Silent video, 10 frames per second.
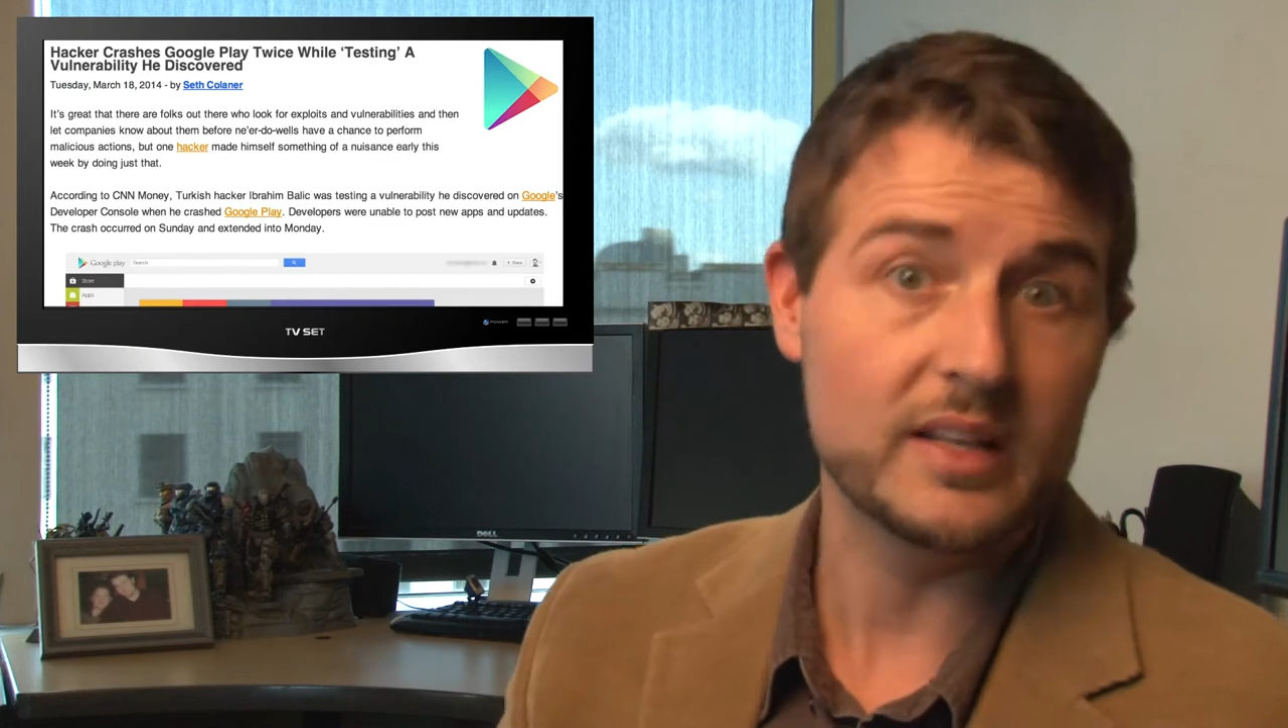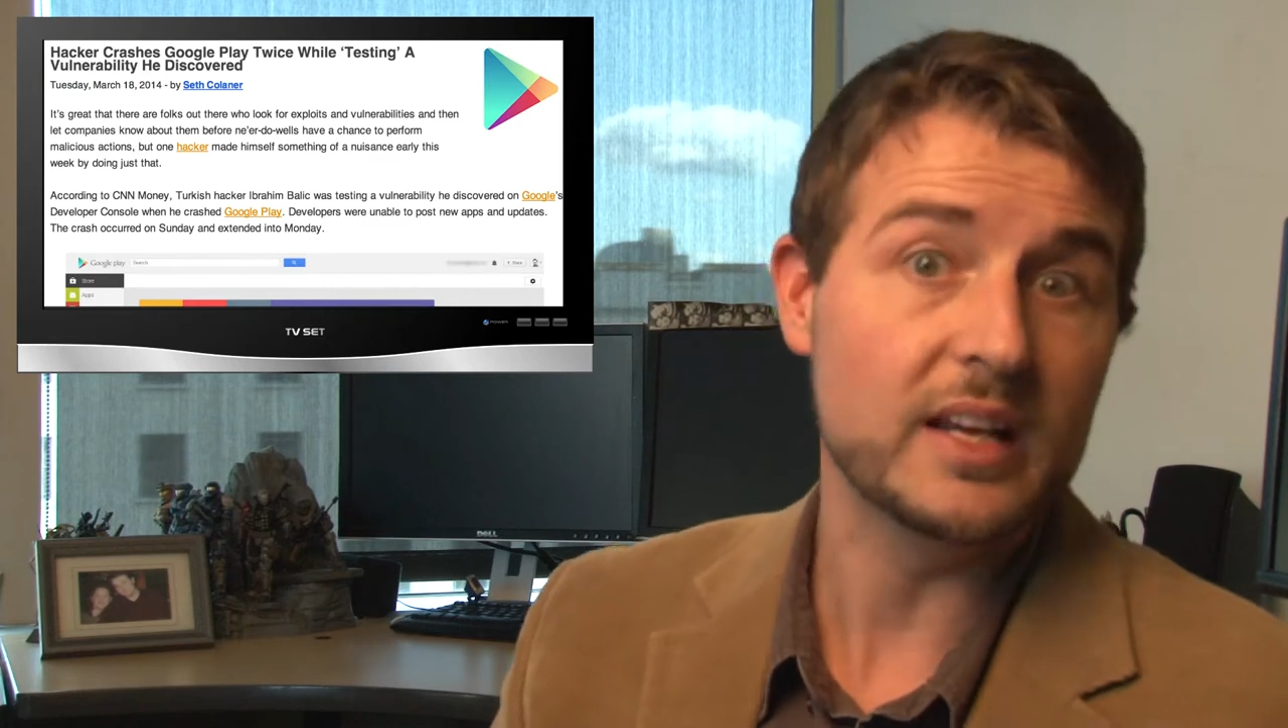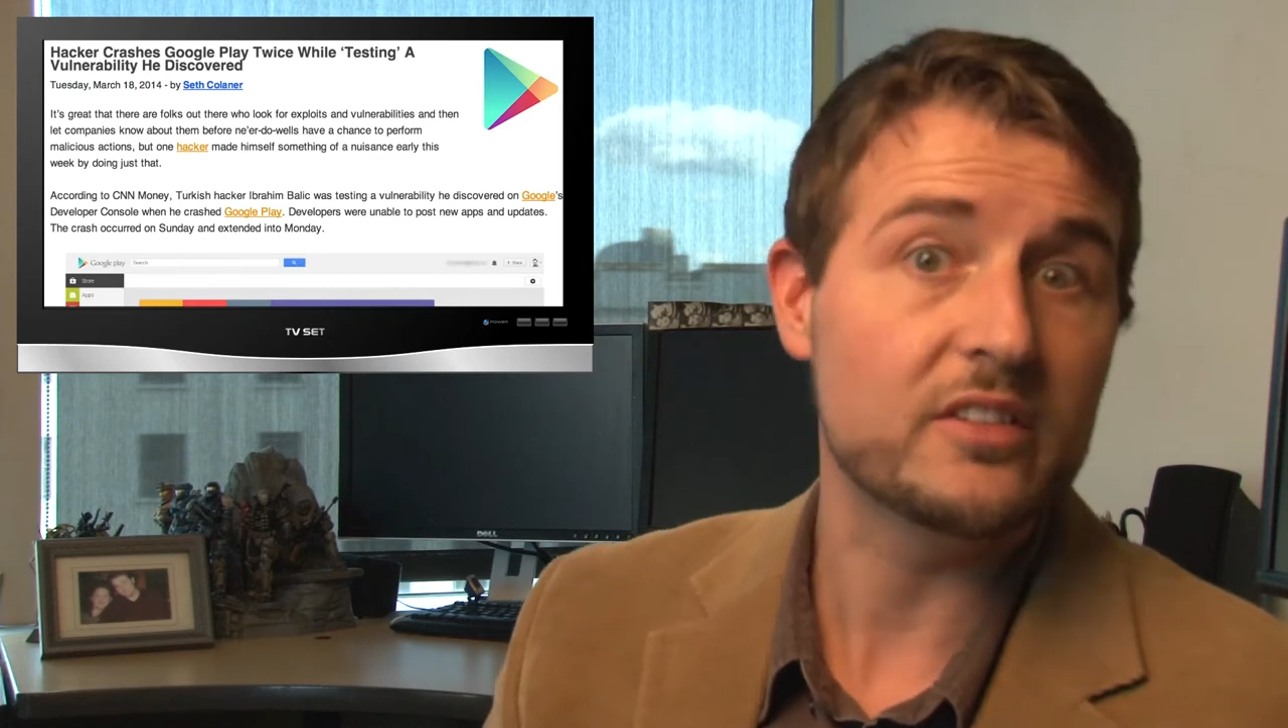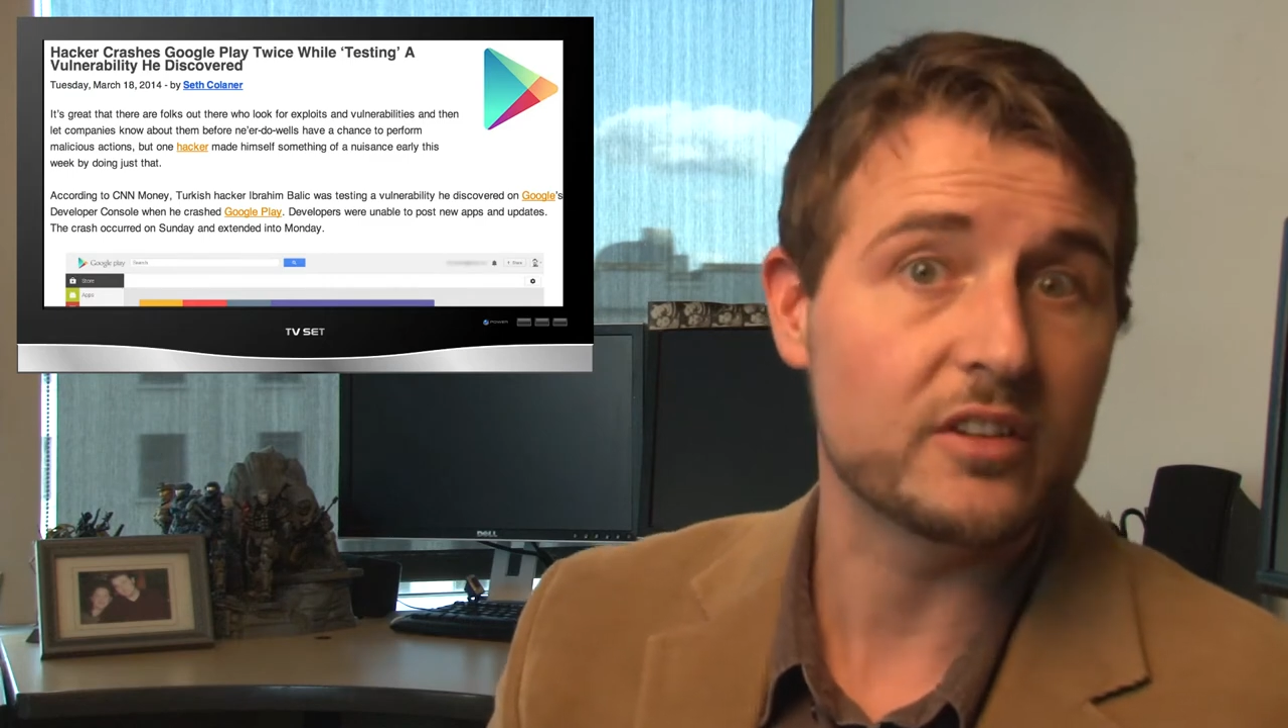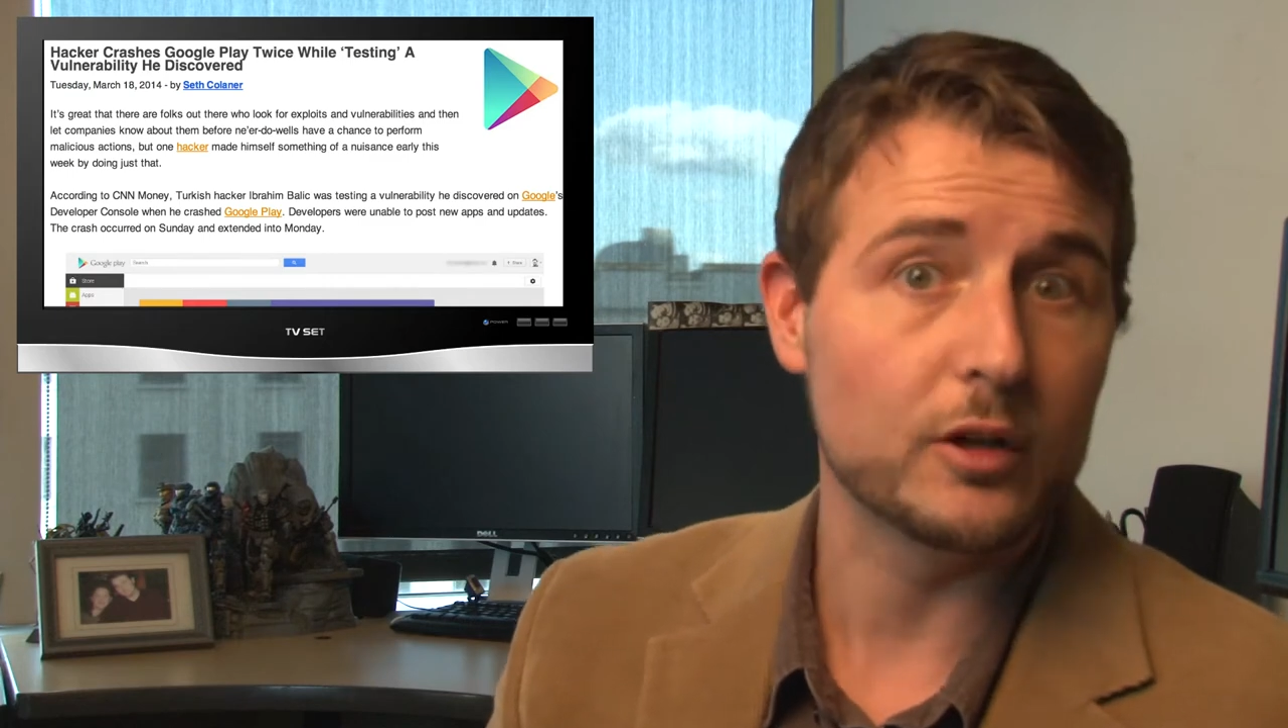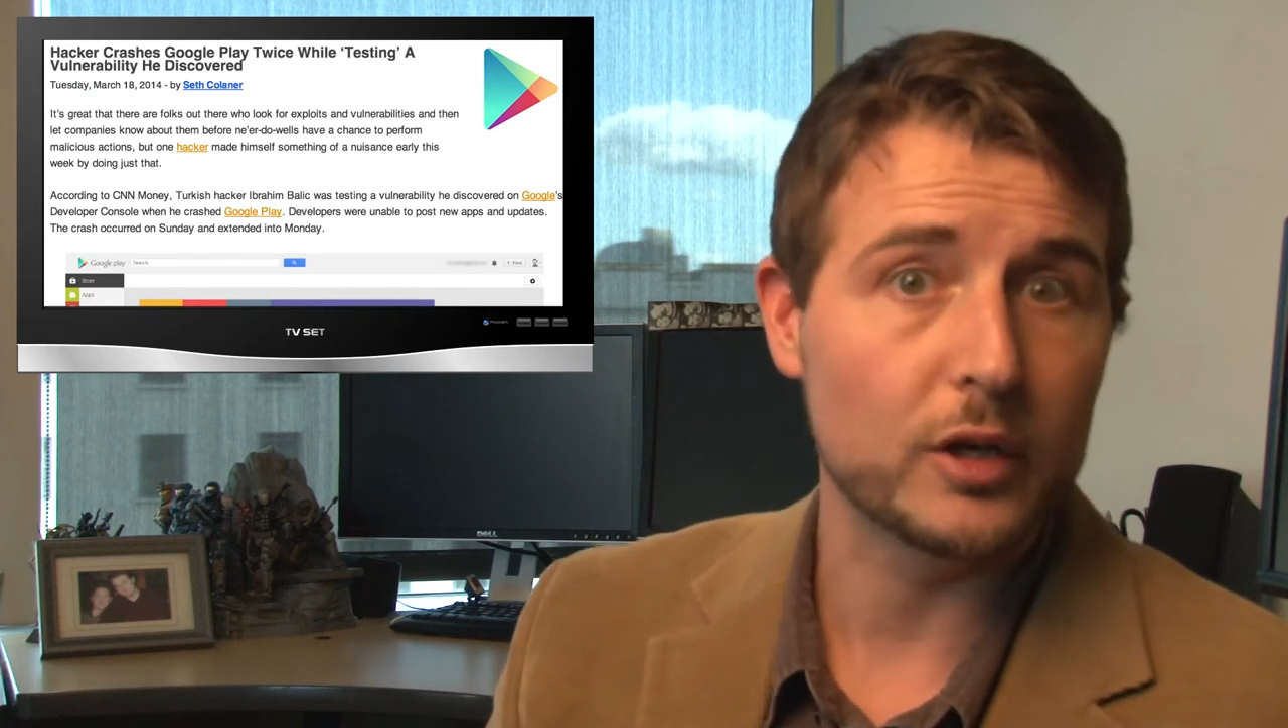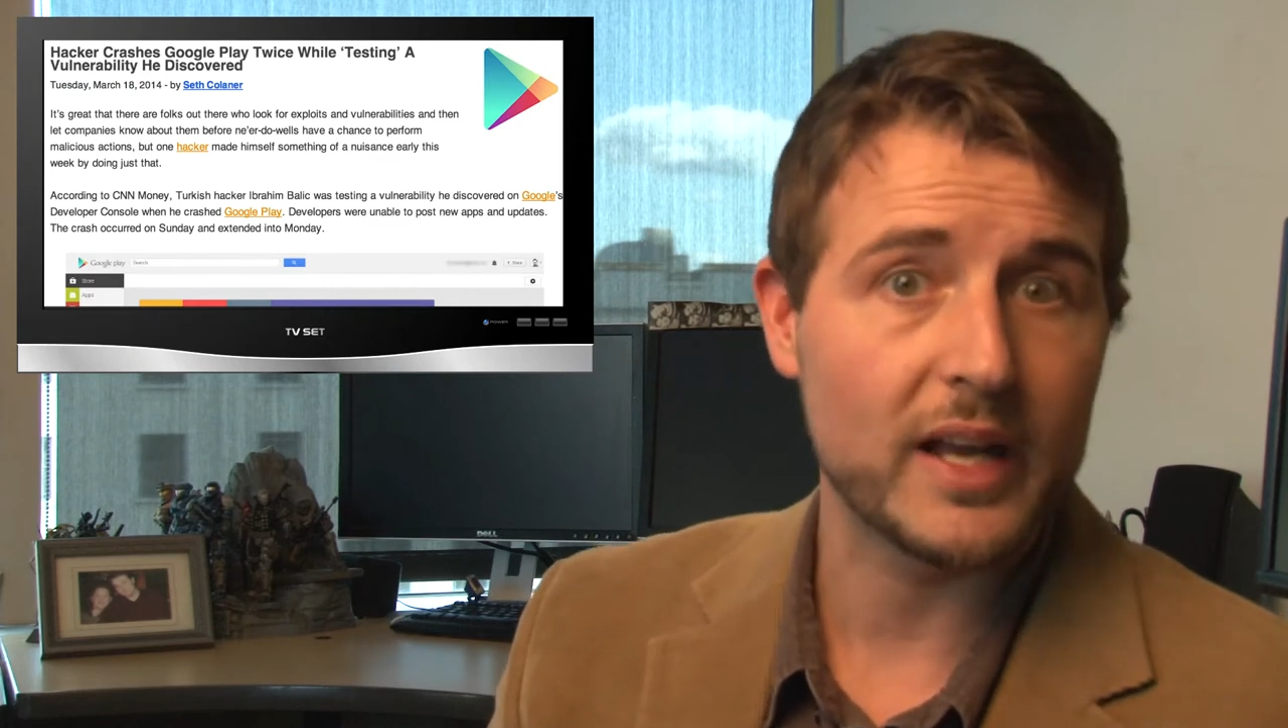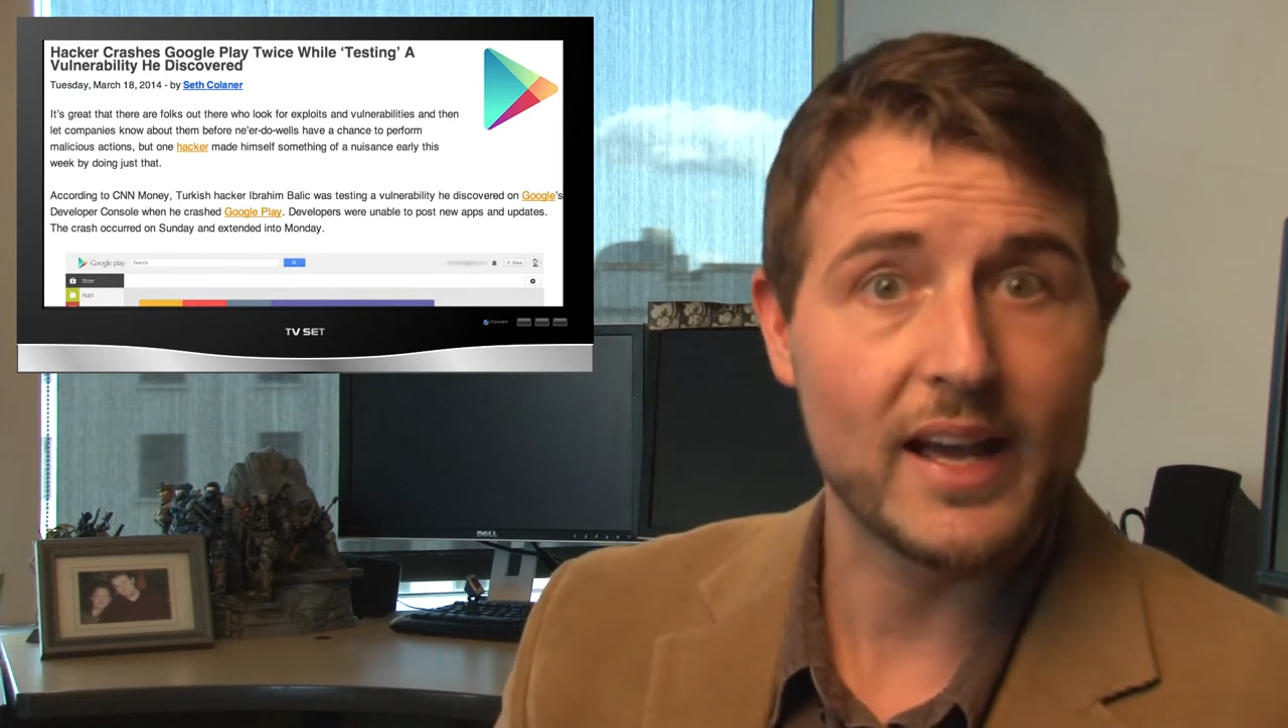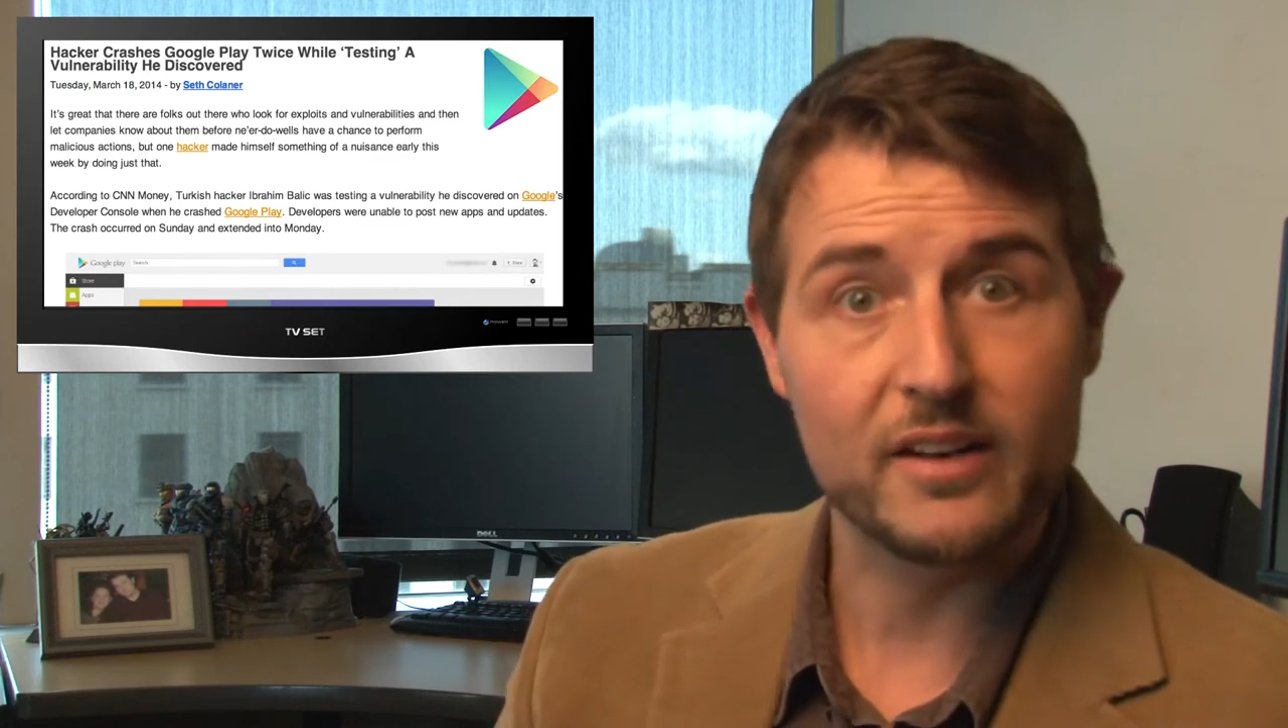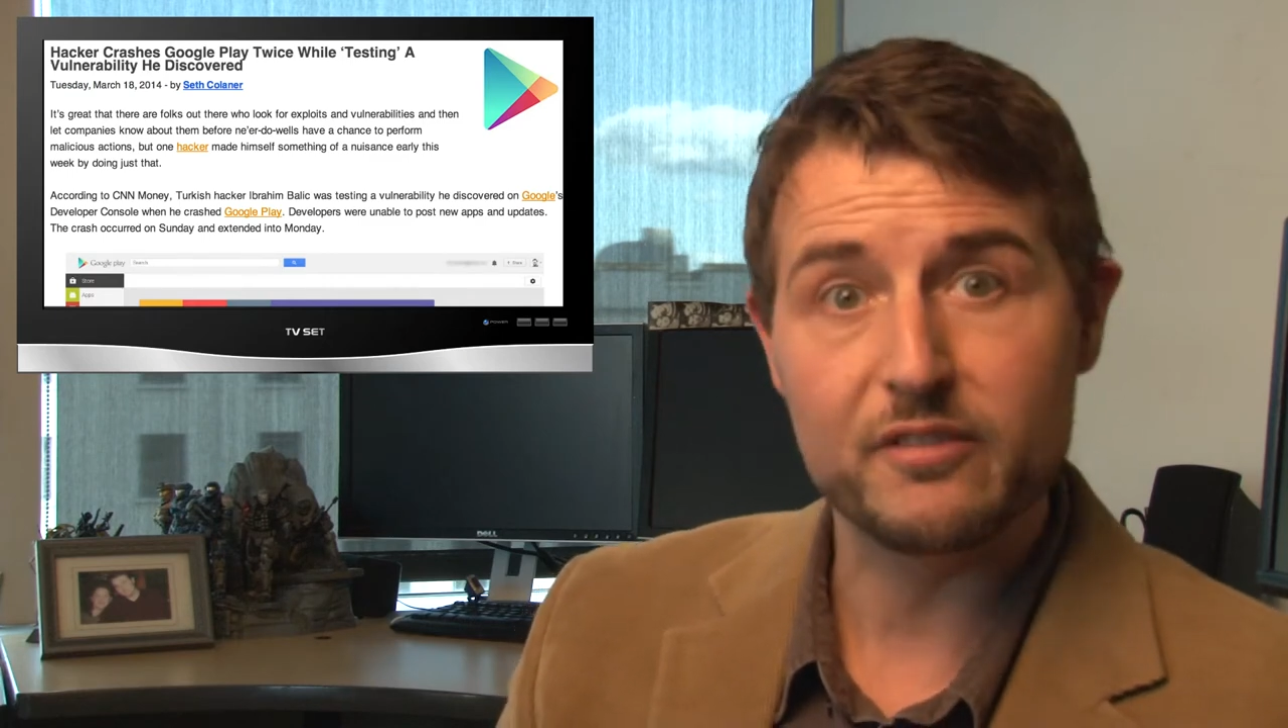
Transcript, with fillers: needs to look at.